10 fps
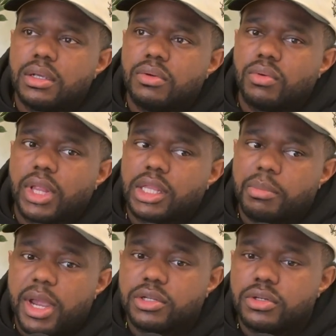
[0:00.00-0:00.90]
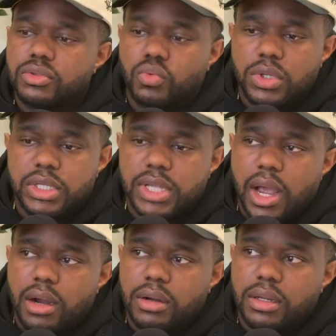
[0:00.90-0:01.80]
where like the Pacers was
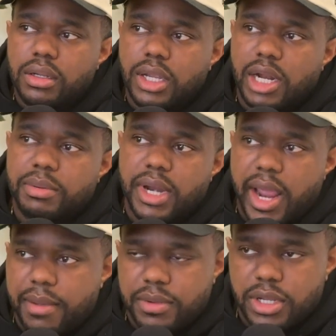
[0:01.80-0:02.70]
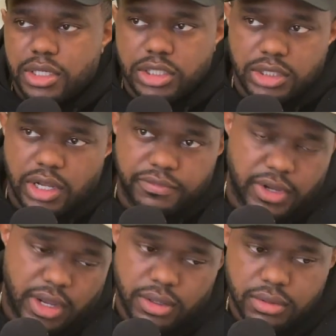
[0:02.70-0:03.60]
hiring and I put an app in just off
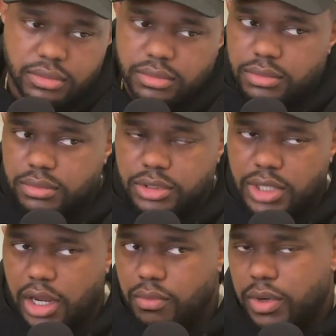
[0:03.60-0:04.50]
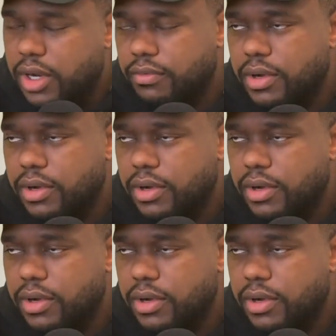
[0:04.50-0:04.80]
like just like whatever.